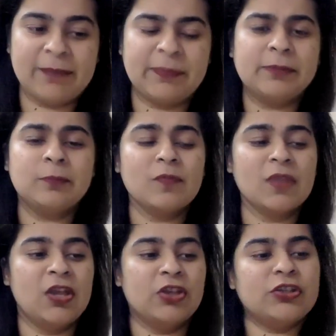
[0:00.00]
I mean,
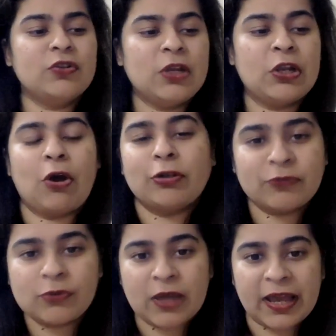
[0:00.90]
you know, a lot
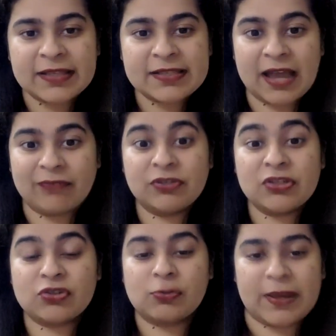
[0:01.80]
of you guys have
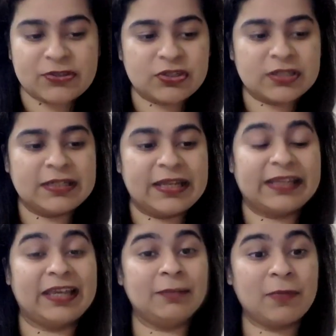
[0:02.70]
this question like,
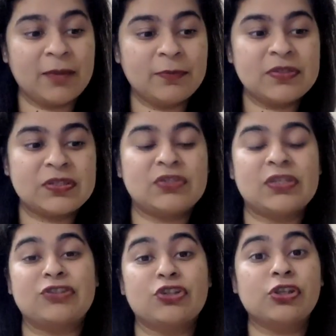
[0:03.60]
NMIMS is
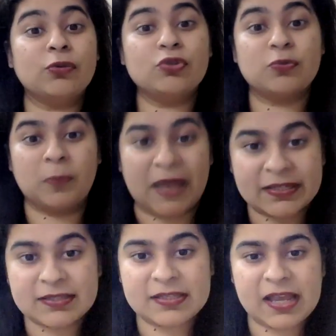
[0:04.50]
such a huge
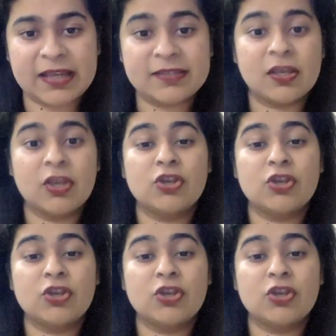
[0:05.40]
batch size.